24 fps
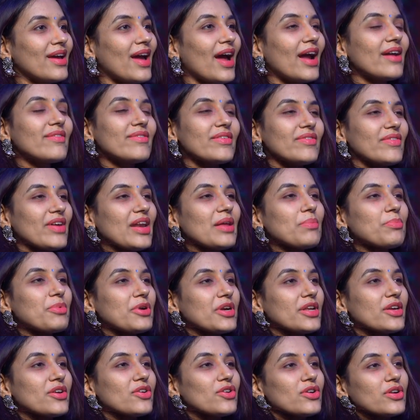And we're very
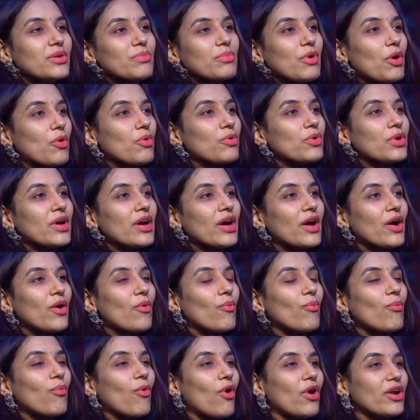particular about
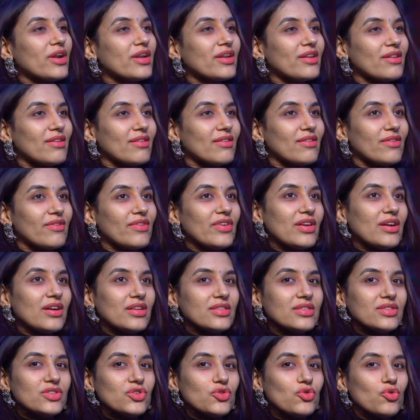what we
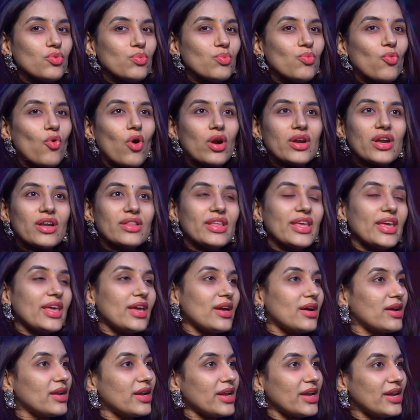consume, what are the
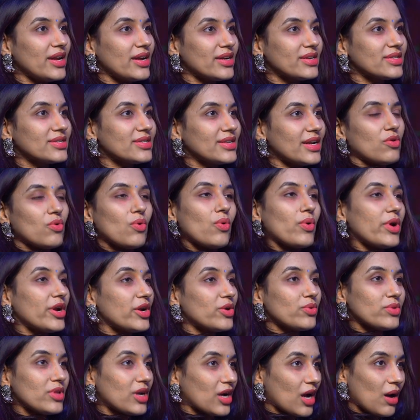ingredients that go
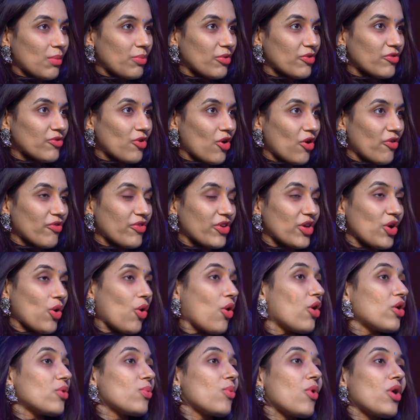into the cup of coffee,
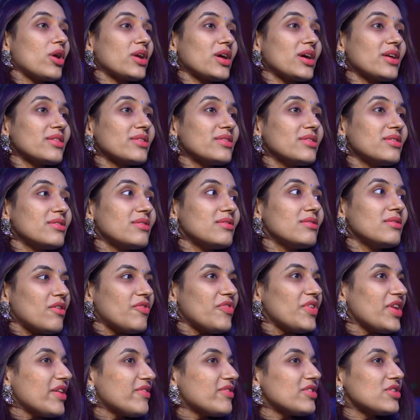or what are the
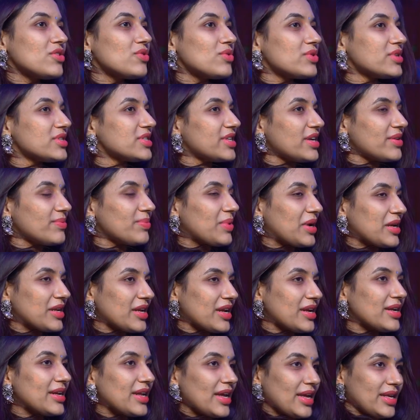flavor notes that one
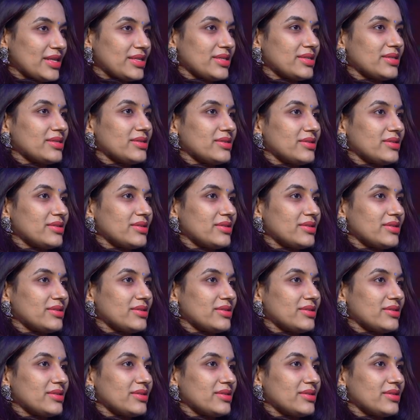can taste.